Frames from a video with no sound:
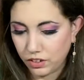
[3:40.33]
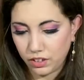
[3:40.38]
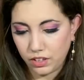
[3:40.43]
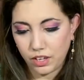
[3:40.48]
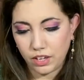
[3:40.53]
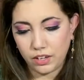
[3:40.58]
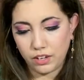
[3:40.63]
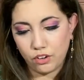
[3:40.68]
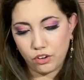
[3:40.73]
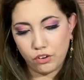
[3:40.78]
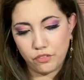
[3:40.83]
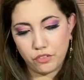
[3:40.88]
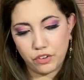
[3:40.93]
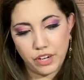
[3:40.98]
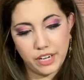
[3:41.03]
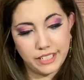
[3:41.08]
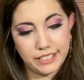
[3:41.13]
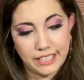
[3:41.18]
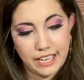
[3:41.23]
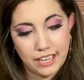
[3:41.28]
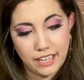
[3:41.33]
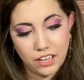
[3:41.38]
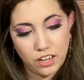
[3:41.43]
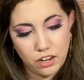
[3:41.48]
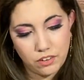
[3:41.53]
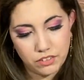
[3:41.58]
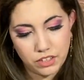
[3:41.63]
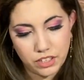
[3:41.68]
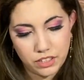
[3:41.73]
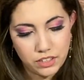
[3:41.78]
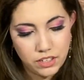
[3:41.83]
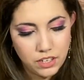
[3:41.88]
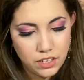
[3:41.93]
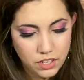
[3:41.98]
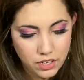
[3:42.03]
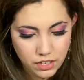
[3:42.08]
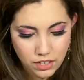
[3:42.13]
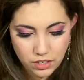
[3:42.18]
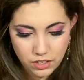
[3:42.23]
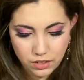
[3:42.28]
Can't get over it. Can't get over it.
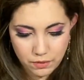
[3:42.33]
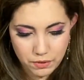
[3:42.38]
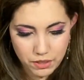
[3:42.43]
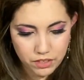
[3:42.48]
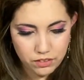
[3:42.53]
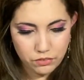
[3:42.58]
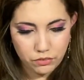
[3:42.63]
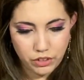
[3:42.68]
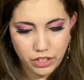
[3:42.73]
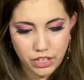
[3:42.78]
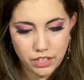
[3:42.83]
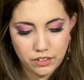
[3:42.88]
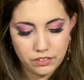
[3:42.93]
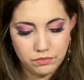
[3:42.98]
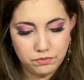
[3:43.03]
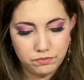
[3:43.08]
Let me read.